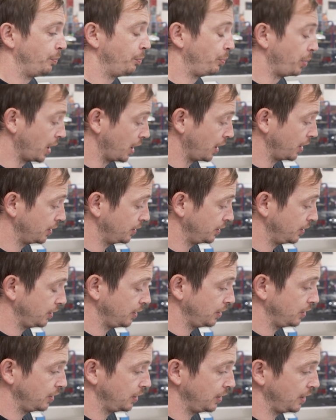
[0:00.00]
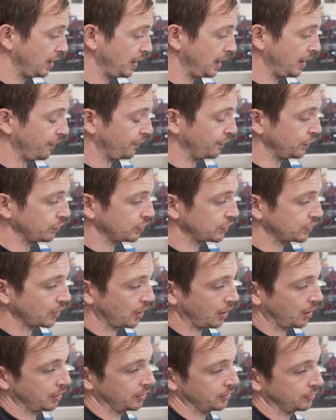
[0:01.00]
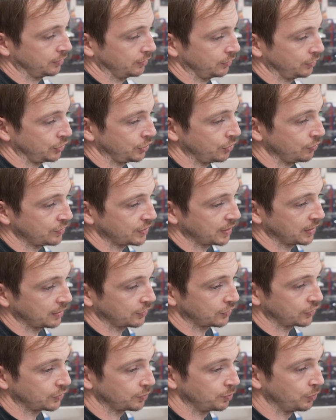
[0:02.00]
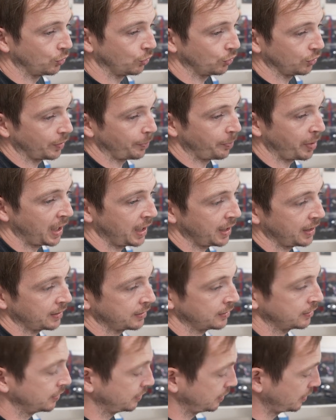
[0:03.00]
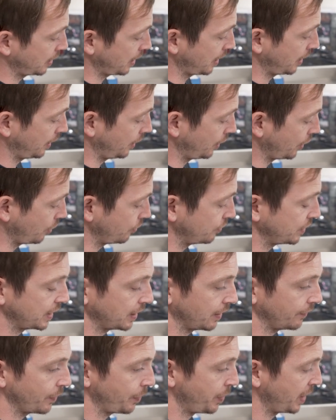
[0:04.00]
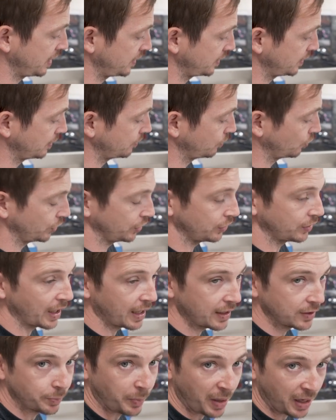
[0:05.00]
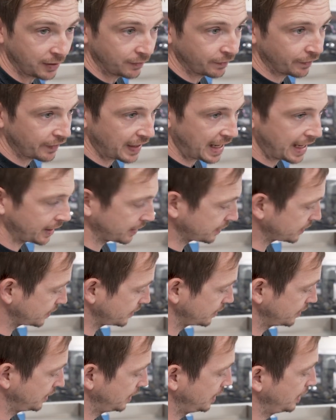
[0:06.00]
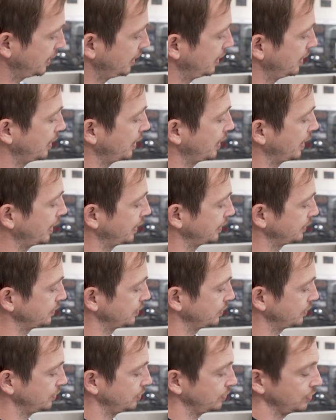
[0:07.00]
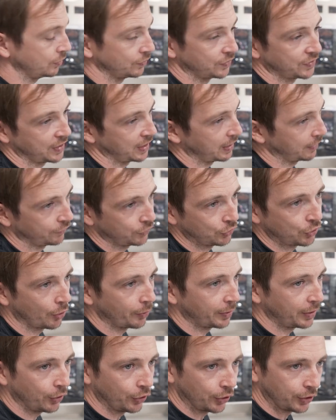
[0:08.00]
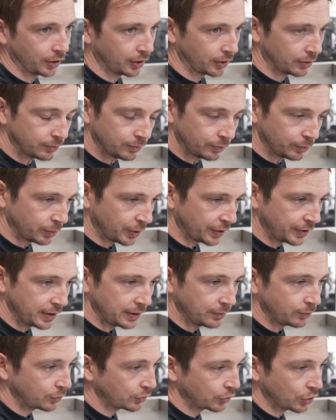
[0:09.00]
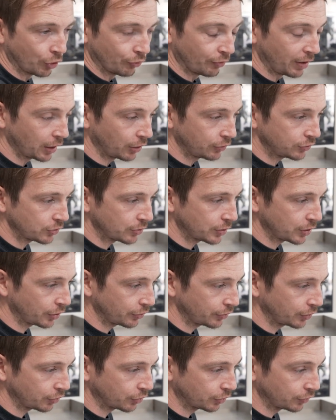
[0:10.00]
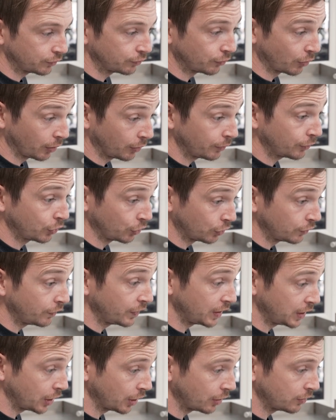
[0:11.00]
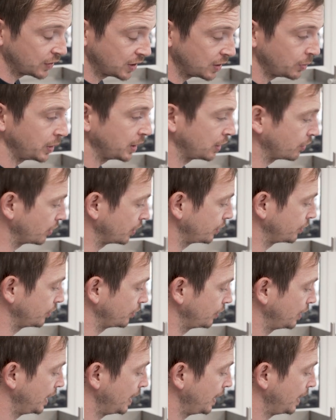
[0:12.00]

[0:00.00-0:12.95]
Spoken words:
But if you start using a smaller pin and loading up the piston, what you get is pin flex. And you see it if you go and look at the Carrillo, do a load of good video, CP Carrillo,